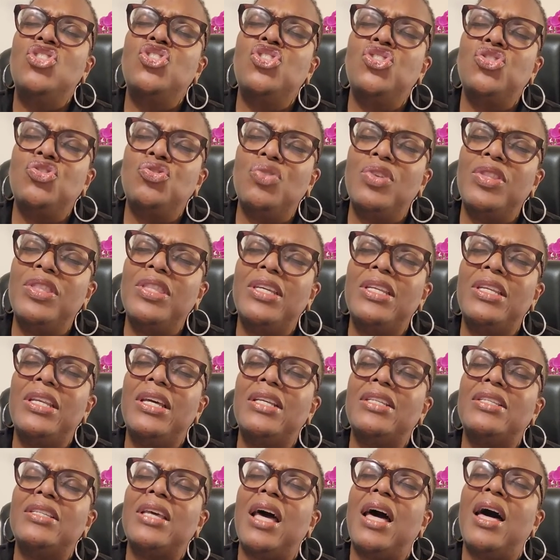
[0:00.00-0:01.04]
Strengthen
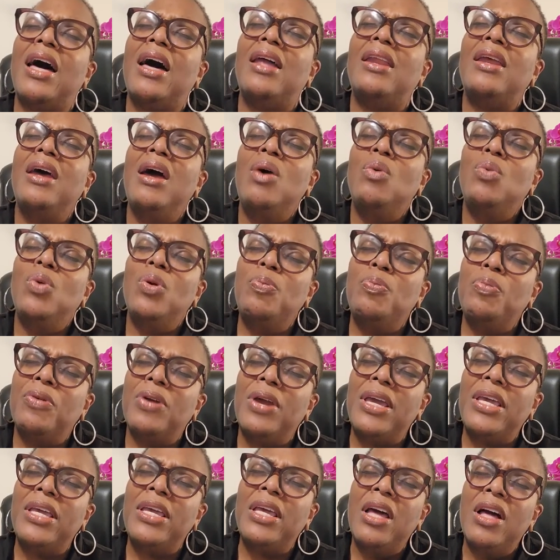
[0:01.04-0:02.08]
us, God. We
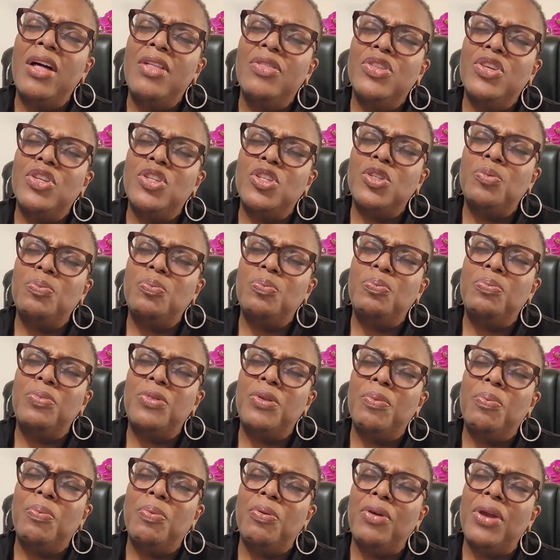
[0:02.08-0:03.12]
pray
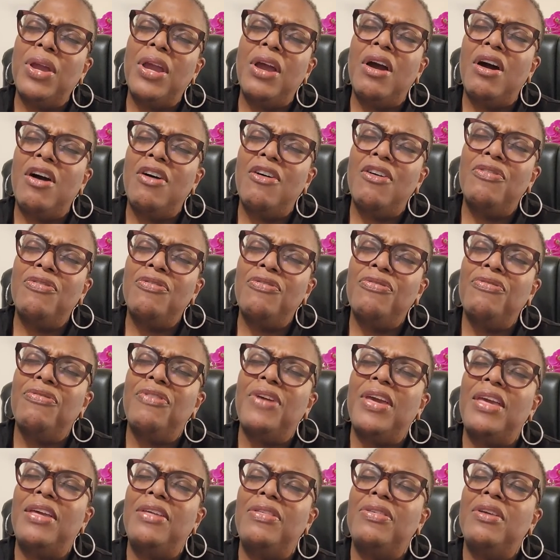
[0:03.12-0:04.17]
the prayer of
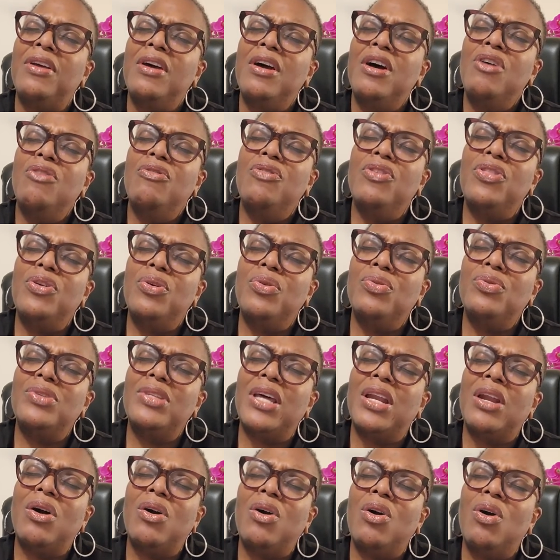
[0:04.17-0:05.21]
faith for those
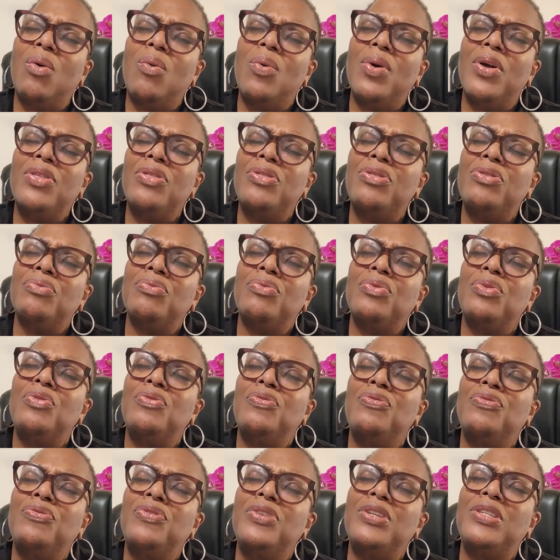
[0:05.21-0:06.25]
that are going
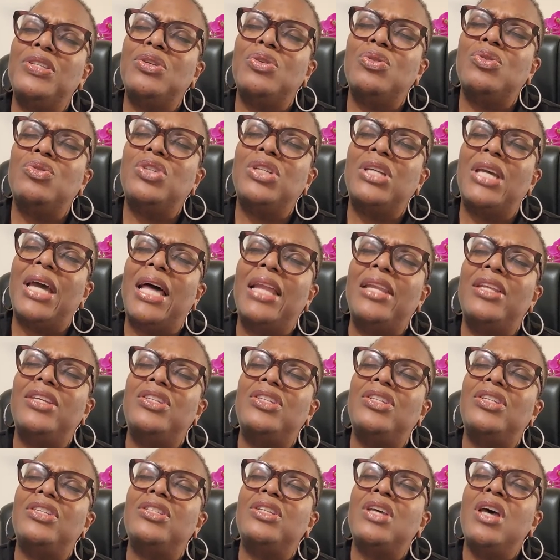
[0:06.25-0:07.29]
through physical
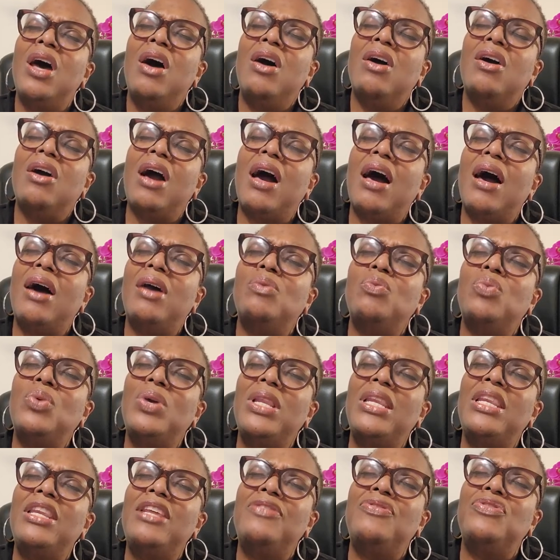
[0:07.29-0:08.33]
challenges. God,
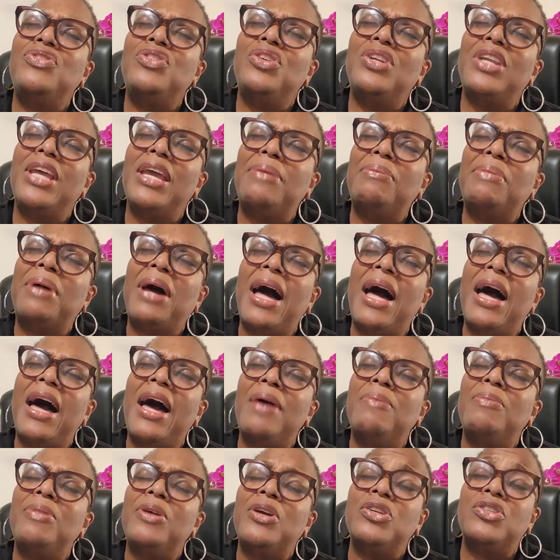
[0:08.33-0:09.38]
we lift your name
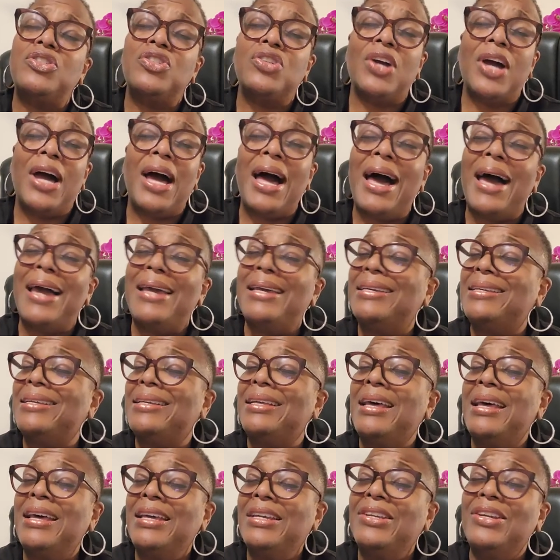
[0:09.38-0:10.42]
high because you're higher.
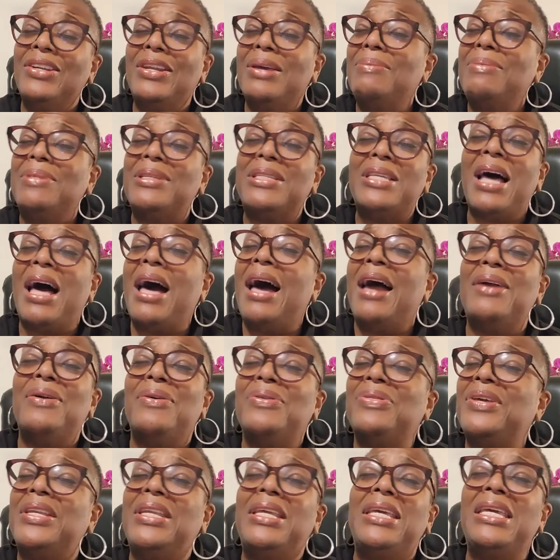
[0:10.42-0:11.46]
Your name is
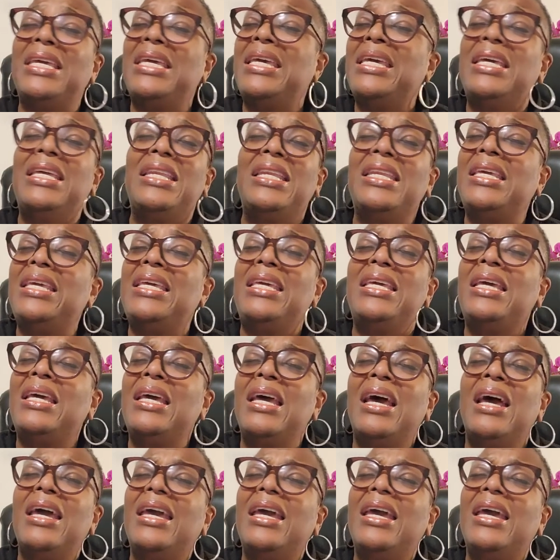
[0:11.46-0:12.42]
higher than any